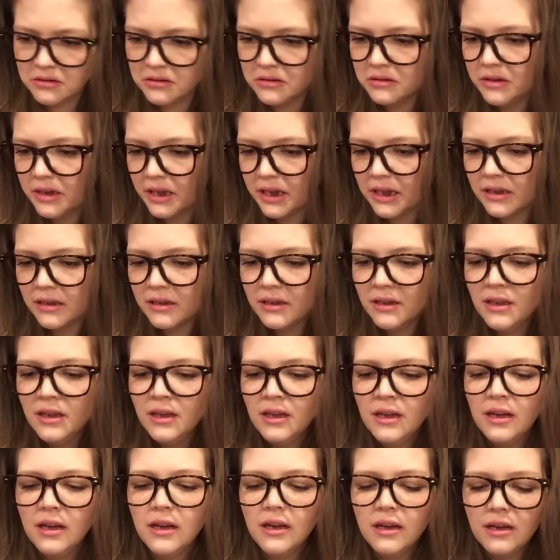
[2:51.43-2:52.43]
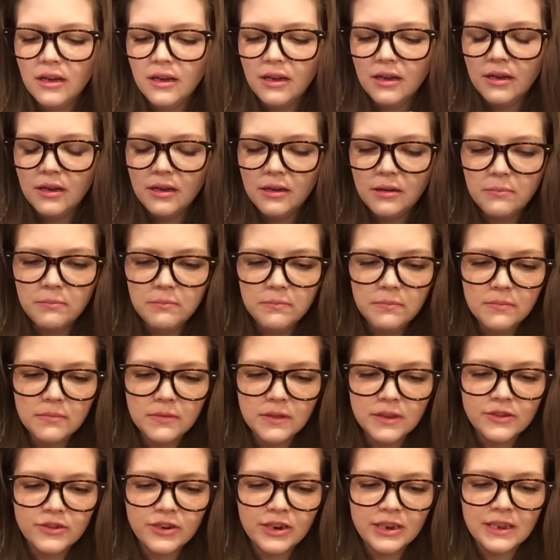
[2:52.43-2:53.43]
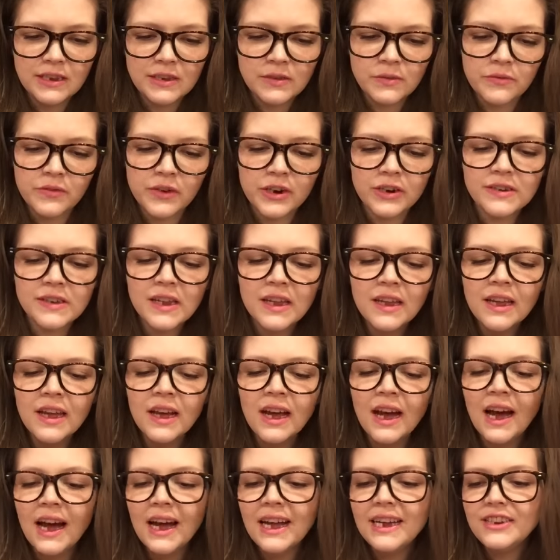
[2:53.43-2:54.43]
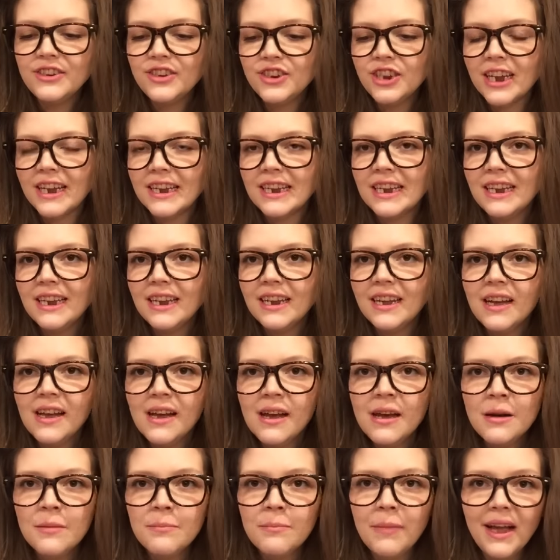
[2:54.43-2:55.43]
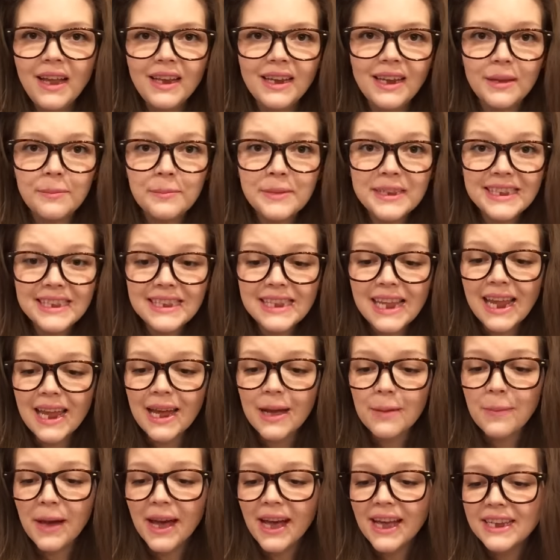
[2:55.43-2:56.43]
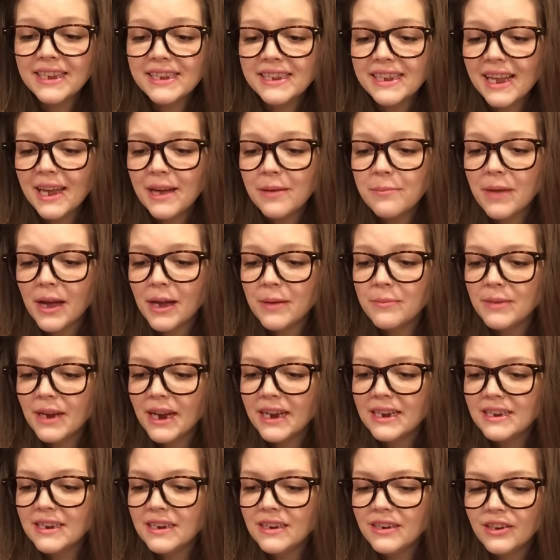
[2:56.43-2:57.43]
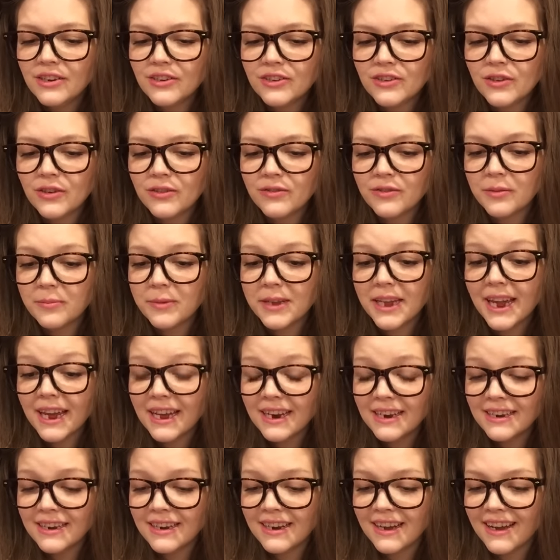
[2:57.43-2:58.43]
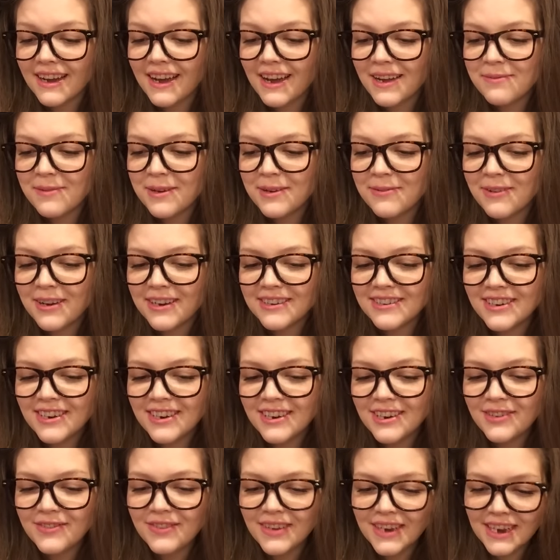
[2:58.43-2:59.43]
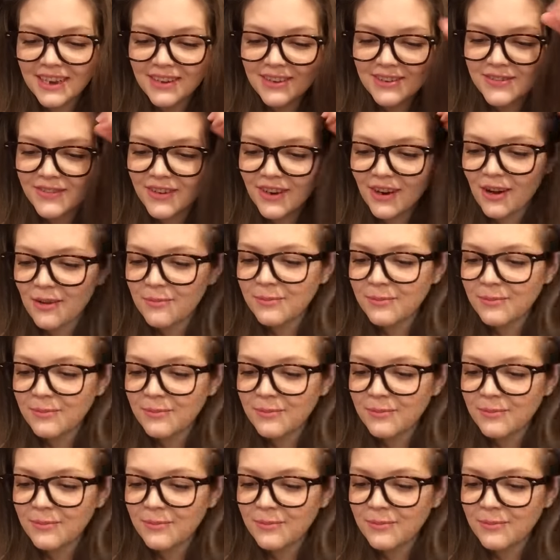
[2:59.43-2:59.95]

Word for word: Okay. Um, let's read this one first. Hi, Shanny. My name is Sam. Hi, Sam. I'm nineteen years old from Canada. I've been watching your videos for